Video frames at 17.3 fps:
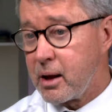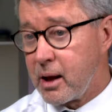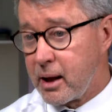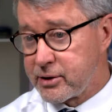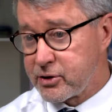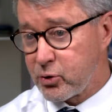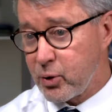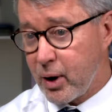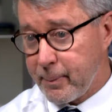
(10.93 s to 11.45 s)

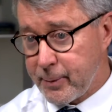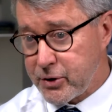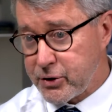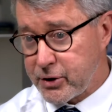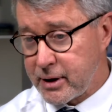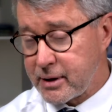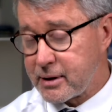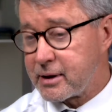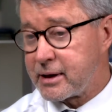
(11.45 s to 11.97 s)

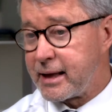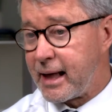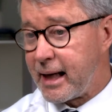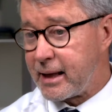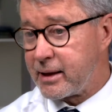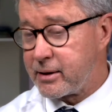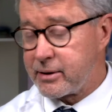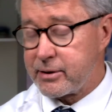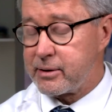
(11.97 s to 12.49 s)
underrepresent the,
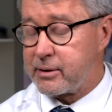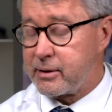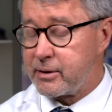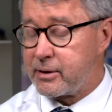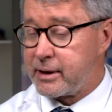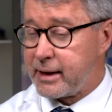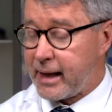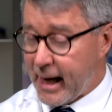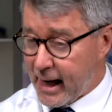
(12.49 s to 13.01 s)

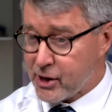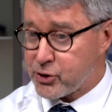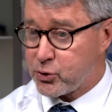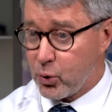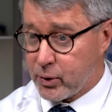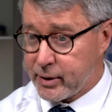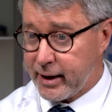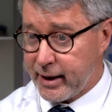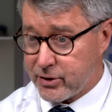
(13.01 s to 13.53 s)
the
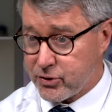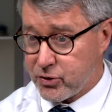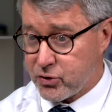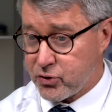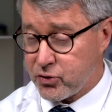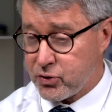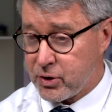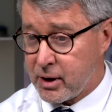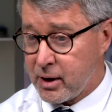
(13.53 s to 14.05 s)
actual
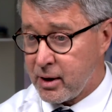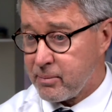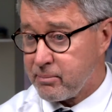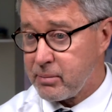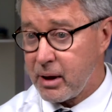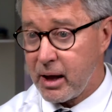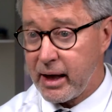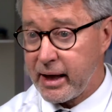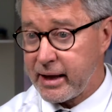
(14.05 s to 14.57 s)
cases
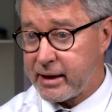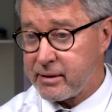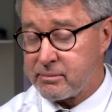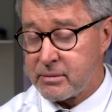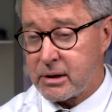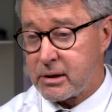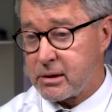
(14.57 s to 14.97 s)
by,